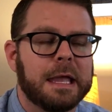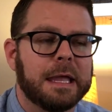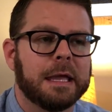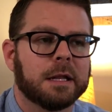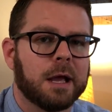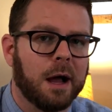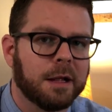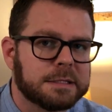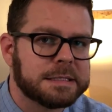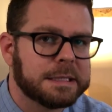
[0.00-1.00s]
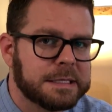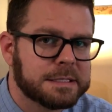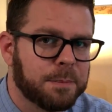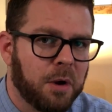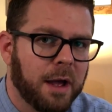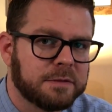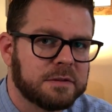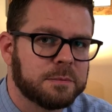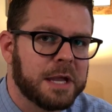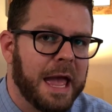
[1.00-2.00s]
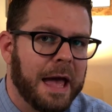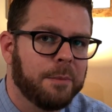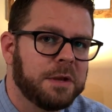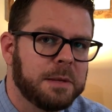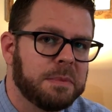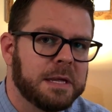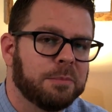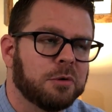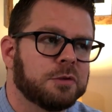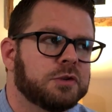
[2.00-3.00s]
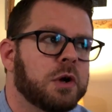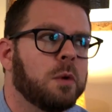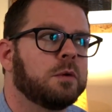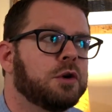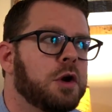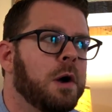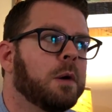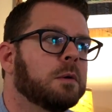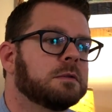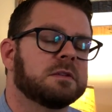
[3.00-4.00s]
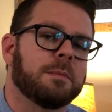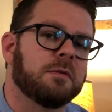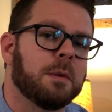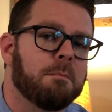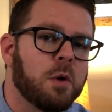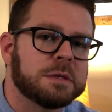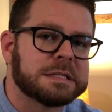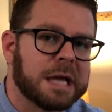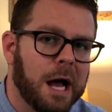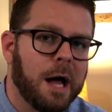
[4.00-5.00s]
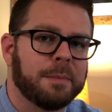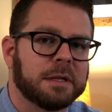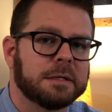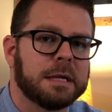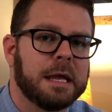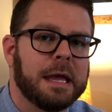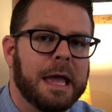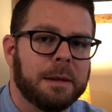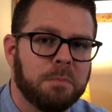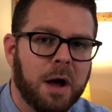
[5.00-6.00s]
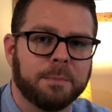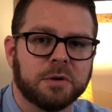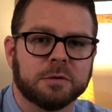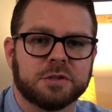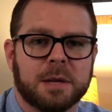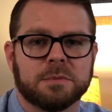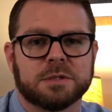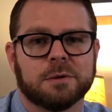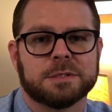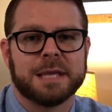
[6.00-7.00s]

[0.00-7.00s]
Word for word: it constantly surprises me how many people don't know some of the most common and popular gemstones